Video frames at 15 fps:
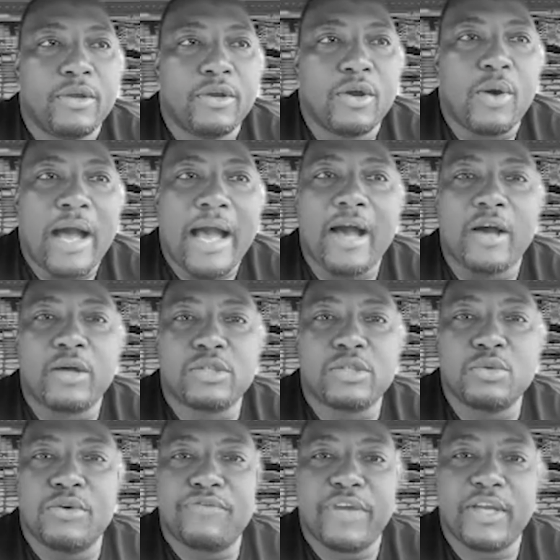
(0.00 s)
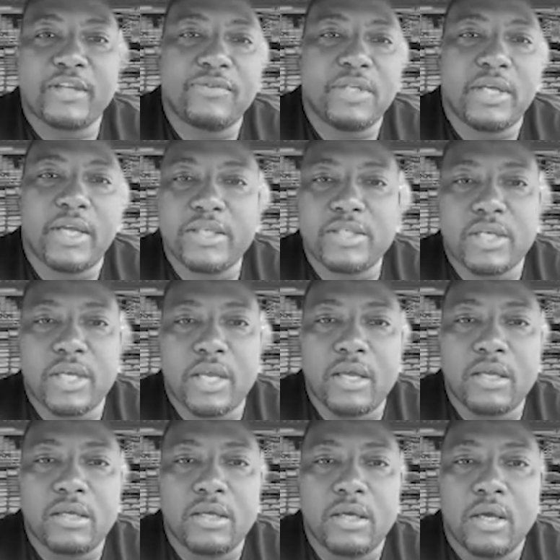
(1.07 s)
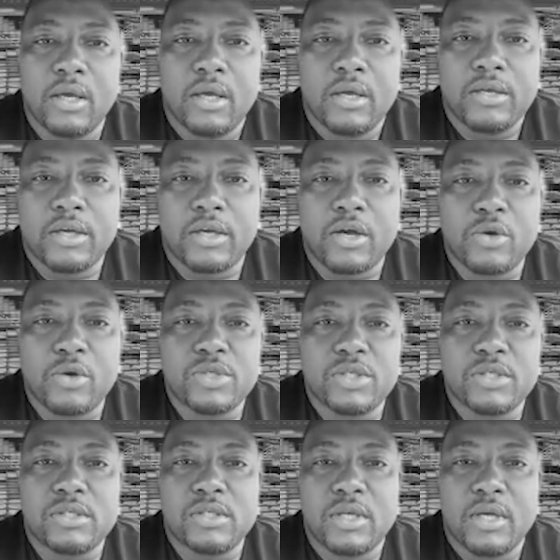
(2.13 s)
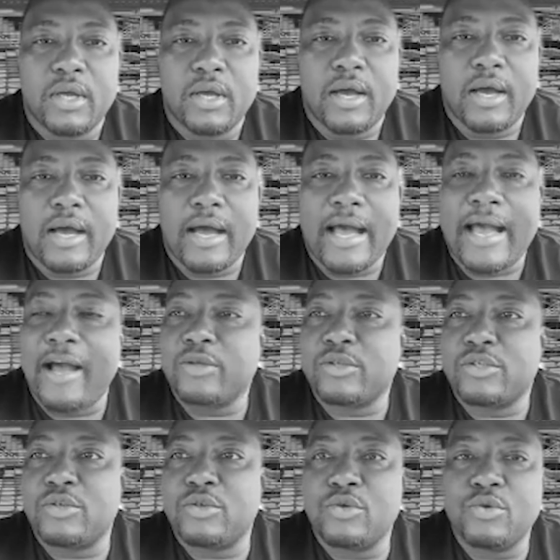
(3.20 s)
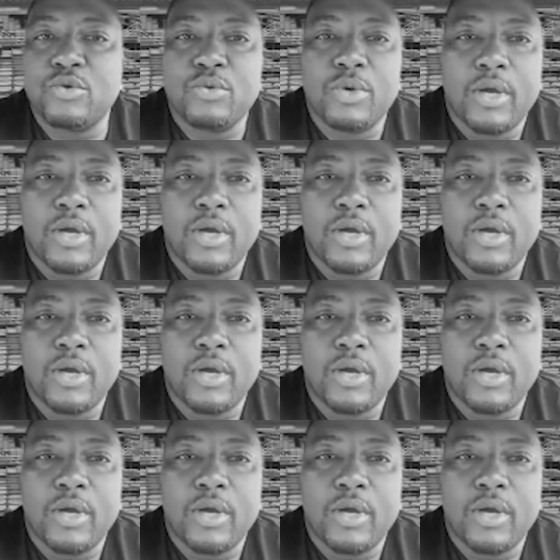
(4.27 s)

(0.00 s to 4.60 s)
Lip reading: how to effectively educate your coaches, how to,